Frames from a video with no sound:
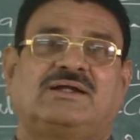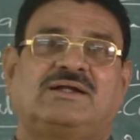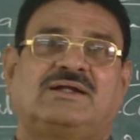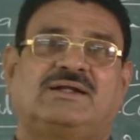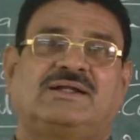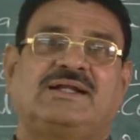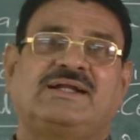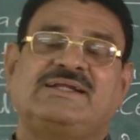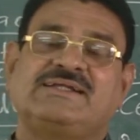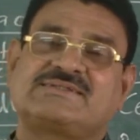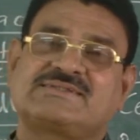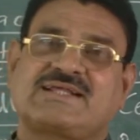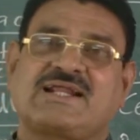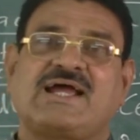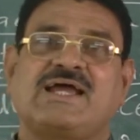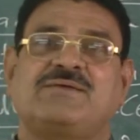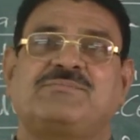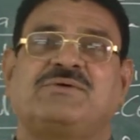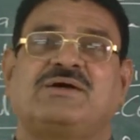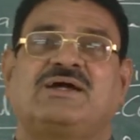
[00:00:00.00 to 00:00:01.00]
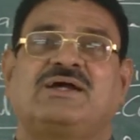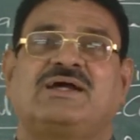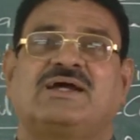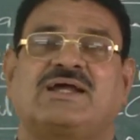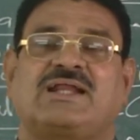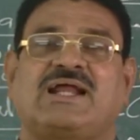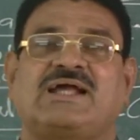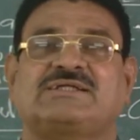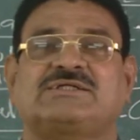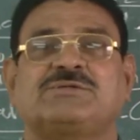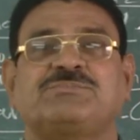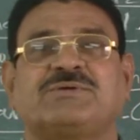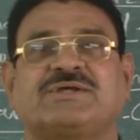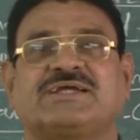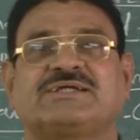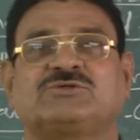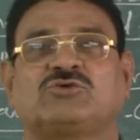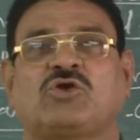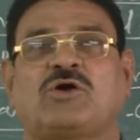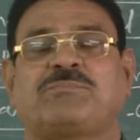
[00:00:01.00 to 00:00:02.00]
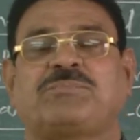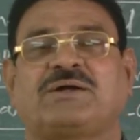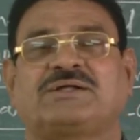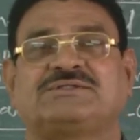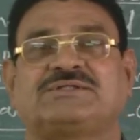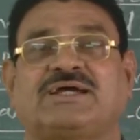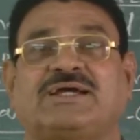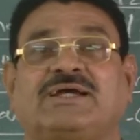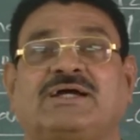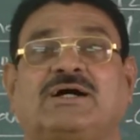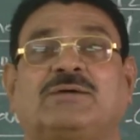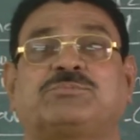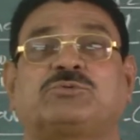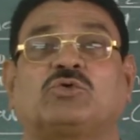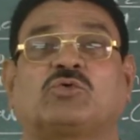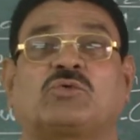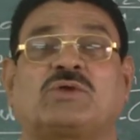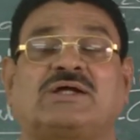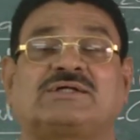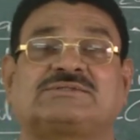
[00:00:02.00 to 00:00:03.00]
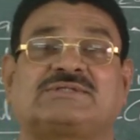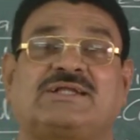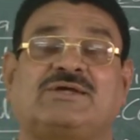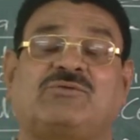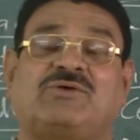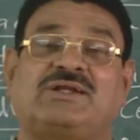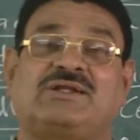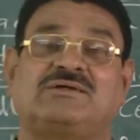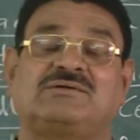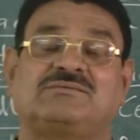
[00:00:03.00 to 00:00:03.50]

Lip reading: Then describe classification of fungi up to class level.